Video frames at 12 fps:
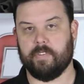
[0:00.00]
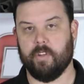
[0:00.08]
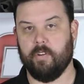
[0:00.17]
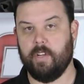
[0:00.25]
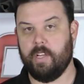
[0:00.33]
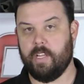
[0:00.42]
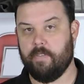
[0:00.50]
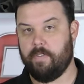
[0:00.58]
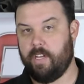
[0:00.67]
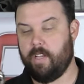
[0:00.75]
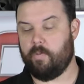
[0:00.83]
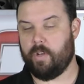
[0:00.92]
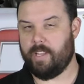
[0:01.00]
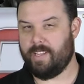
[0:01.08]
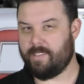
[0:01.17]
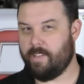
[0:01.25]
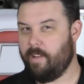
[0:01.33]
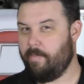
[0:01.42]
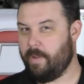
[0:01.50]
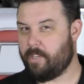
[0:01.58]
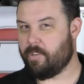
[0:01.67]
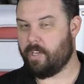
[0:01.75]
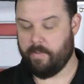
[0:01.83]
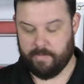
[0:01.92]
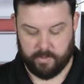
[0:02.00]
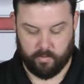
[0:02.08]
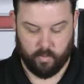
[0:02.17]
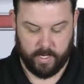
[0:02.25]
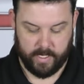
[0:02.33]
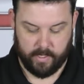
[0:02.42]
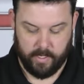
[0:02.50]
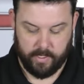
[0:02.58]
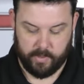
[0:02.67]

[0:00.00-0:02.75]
So if you need one of these, make sure to give us a ring